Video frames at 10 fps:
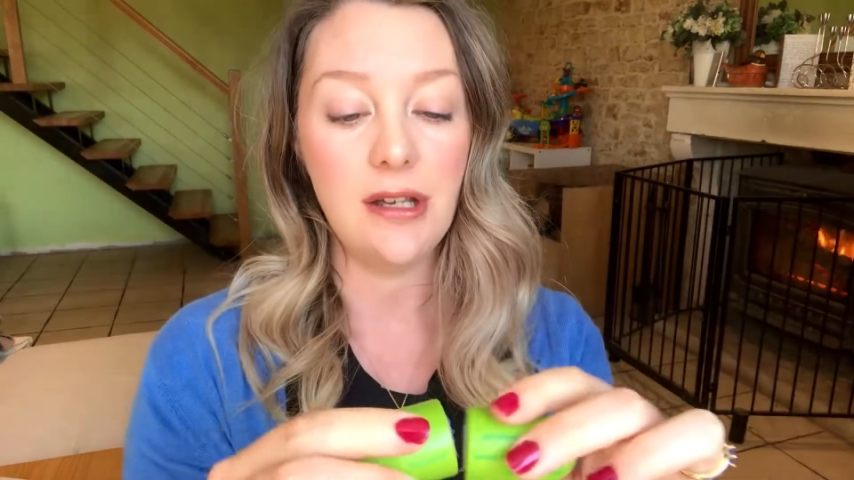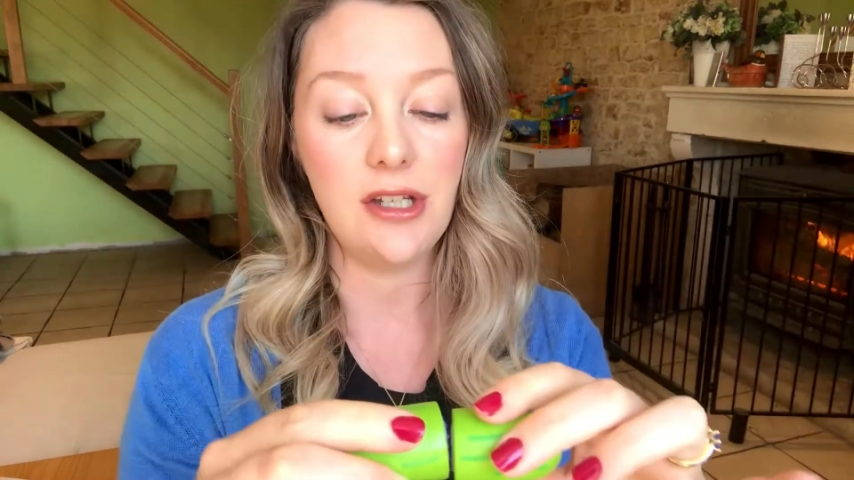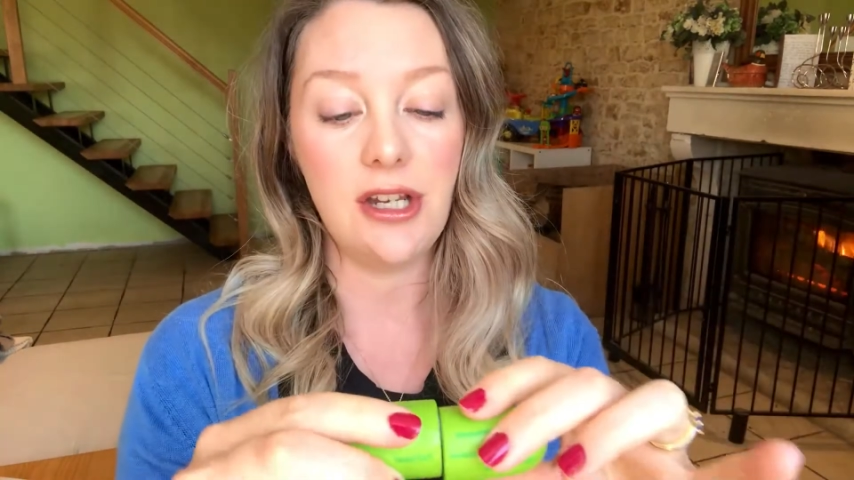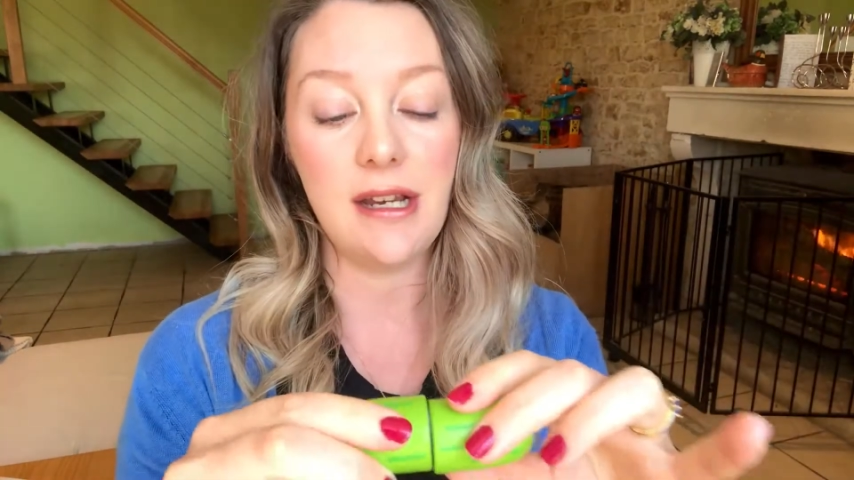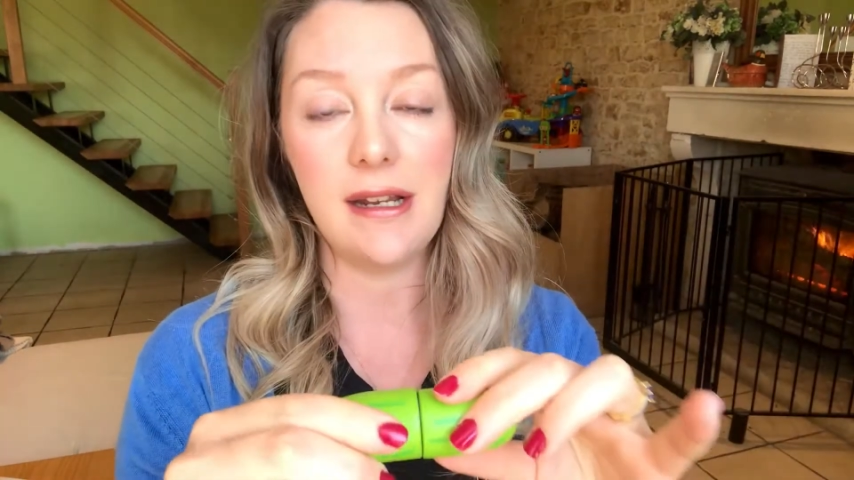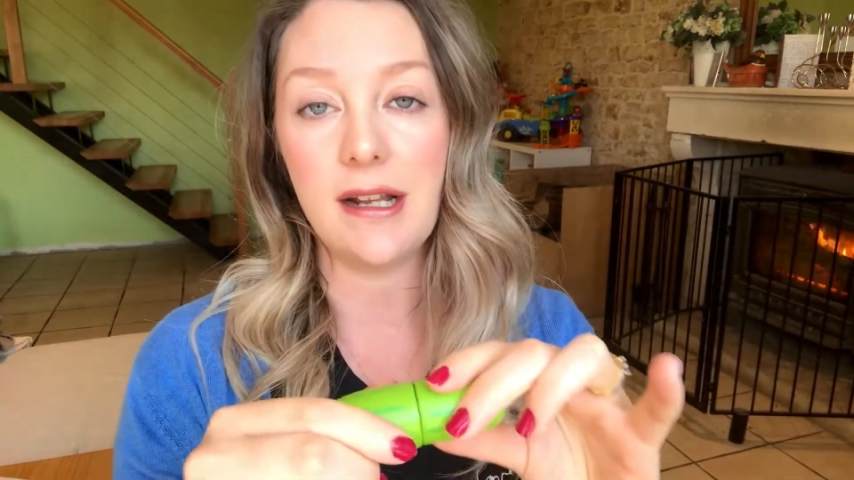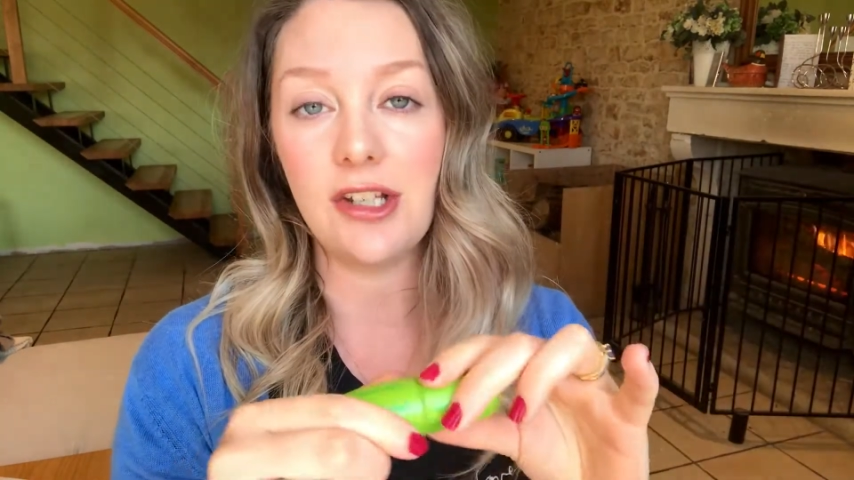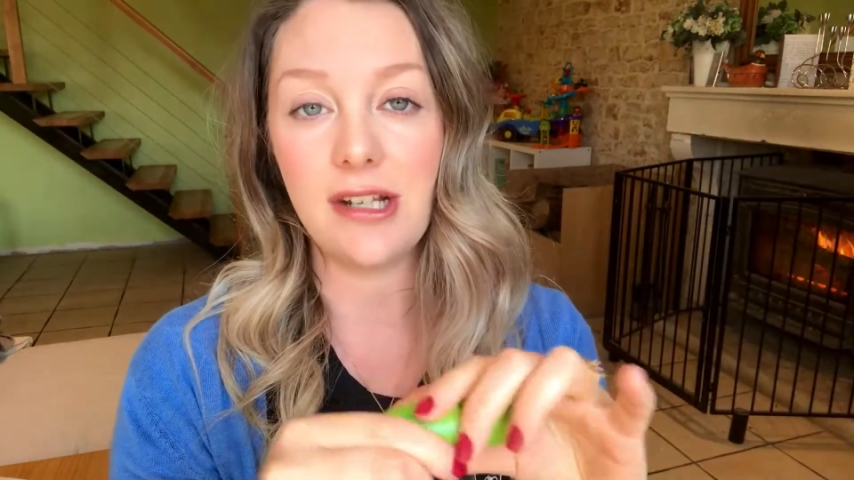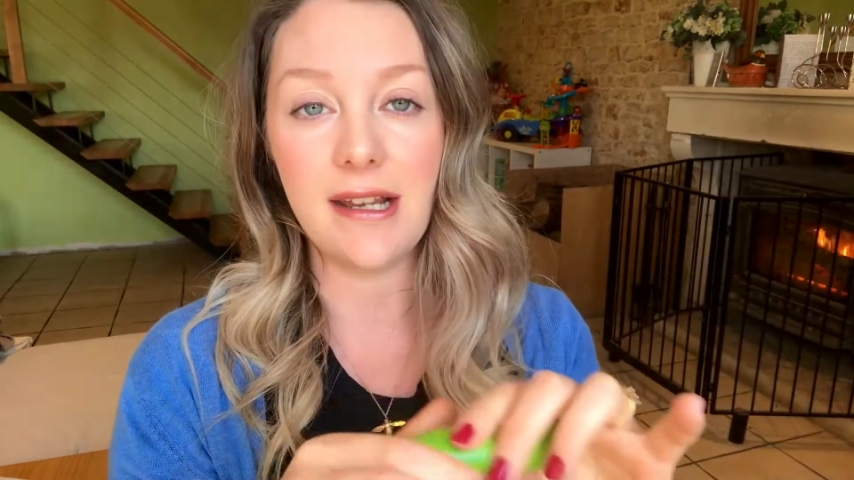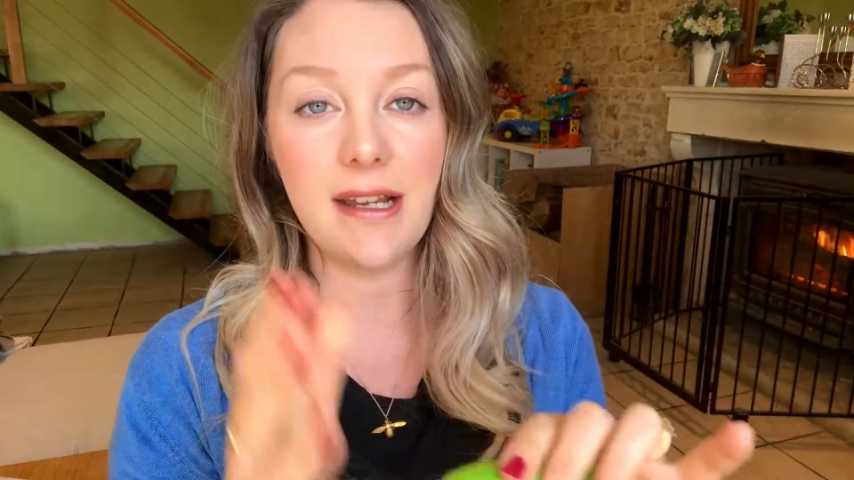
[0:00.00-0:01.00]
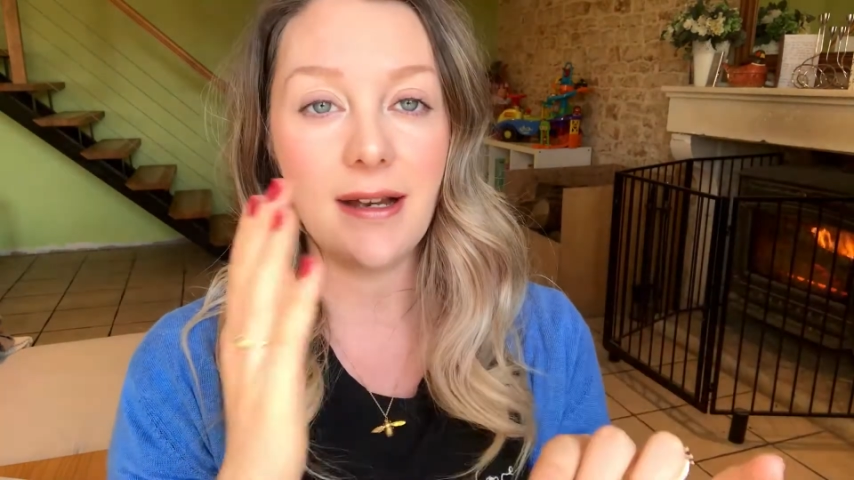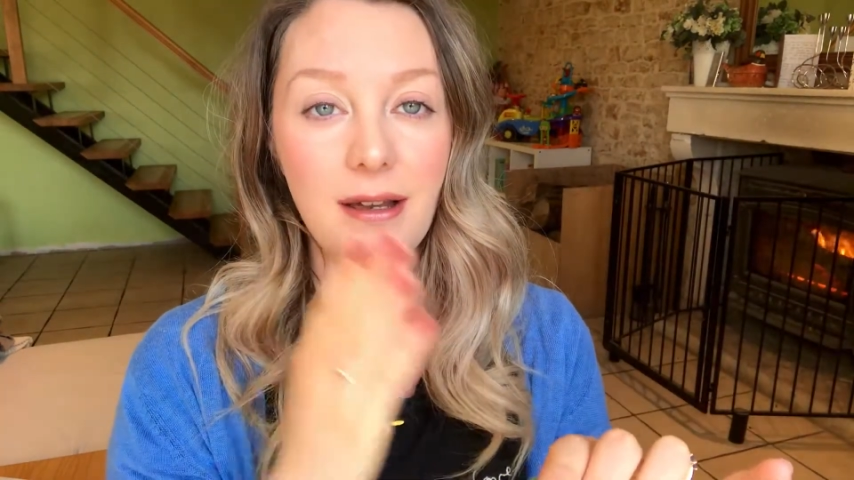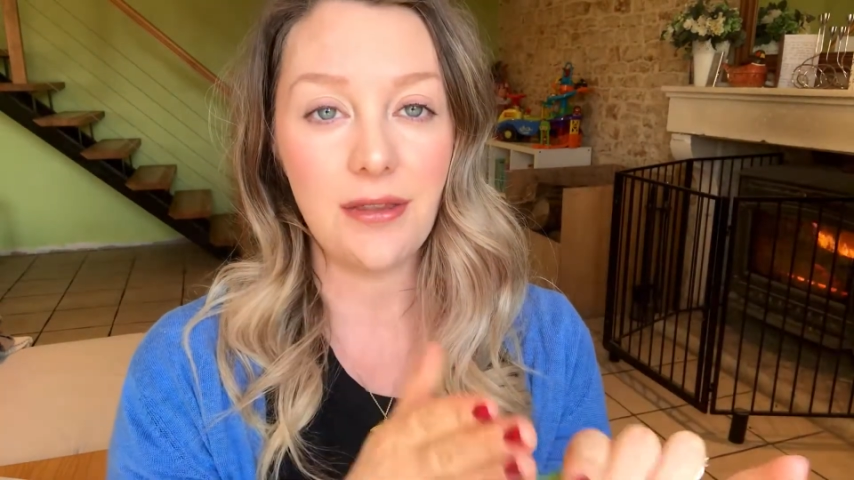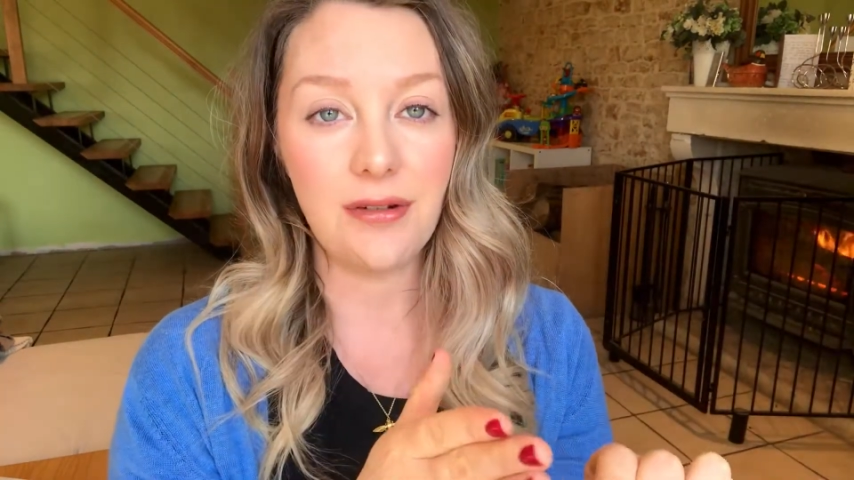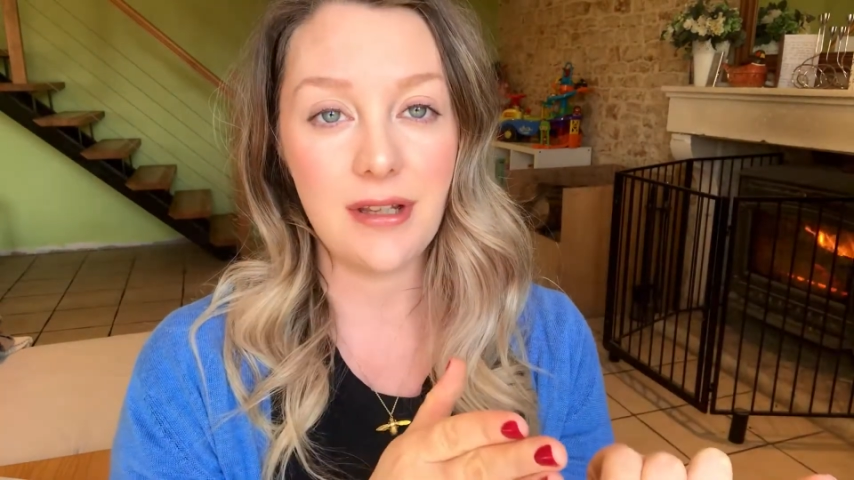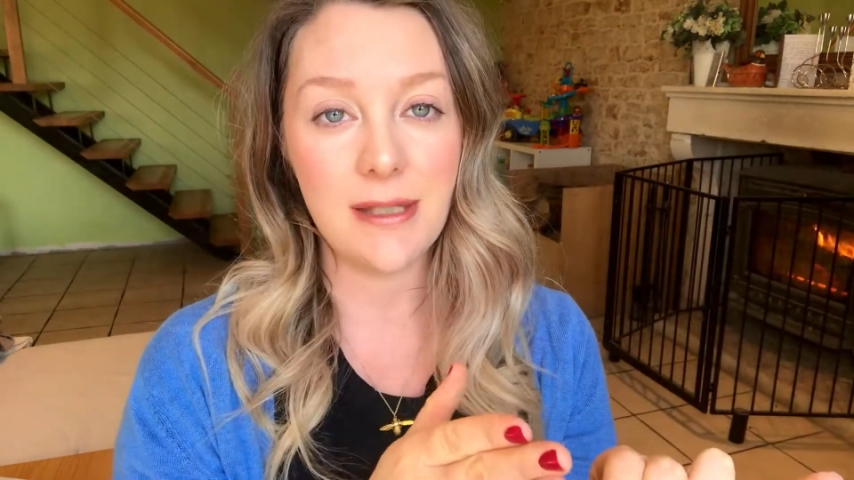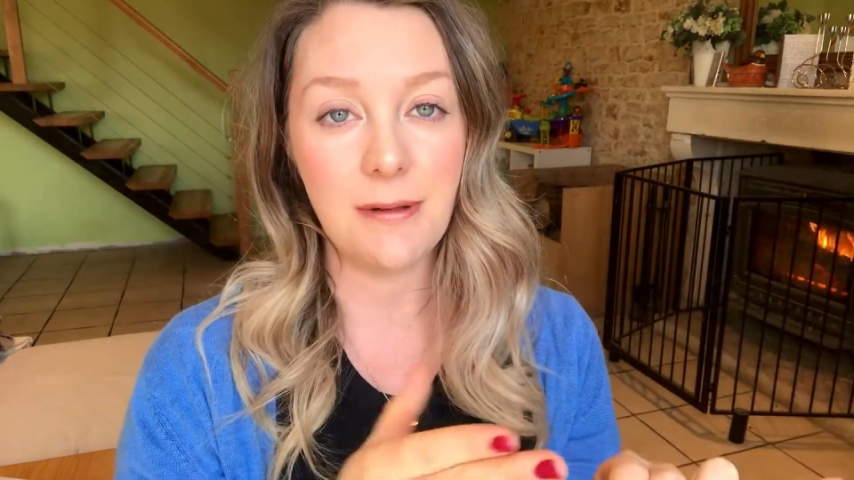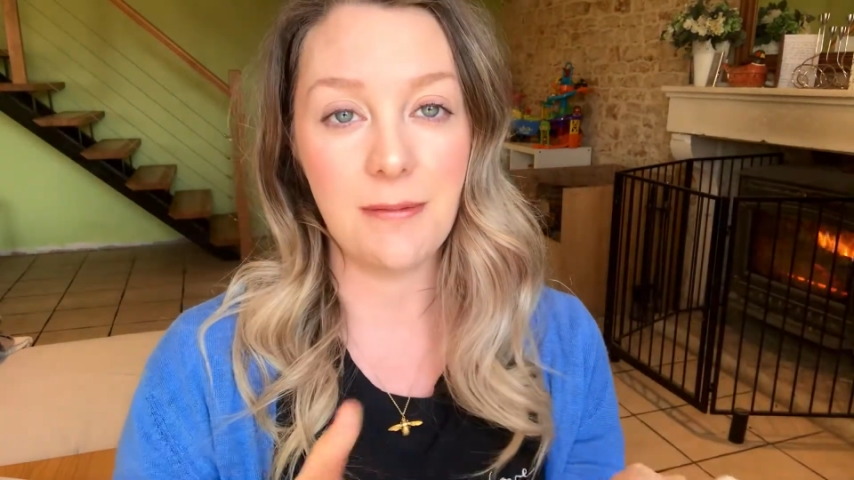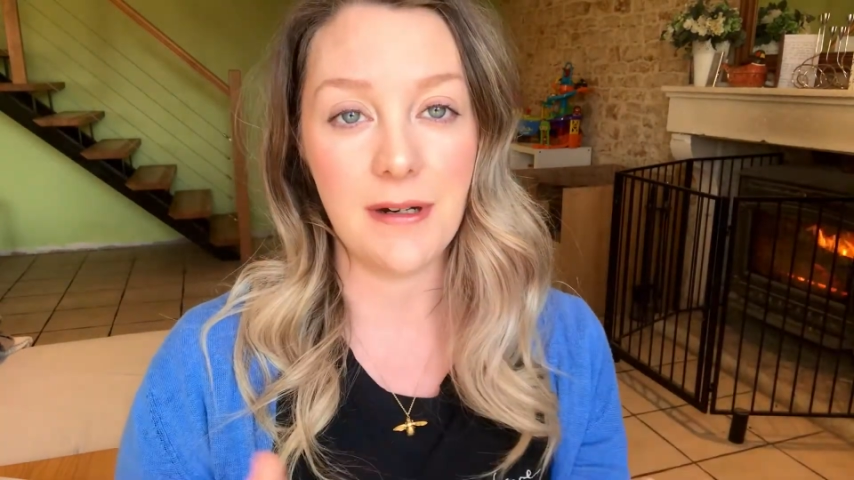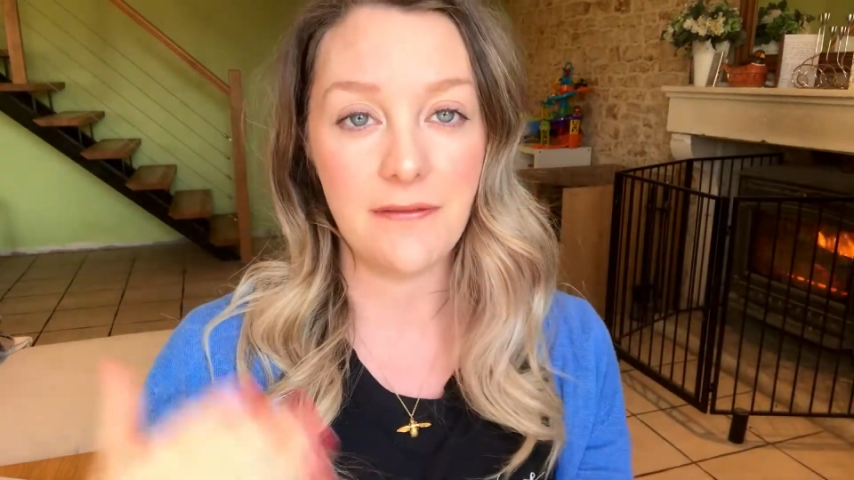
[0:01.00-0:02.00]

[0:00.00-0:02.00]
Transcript: she can actually cut through this with one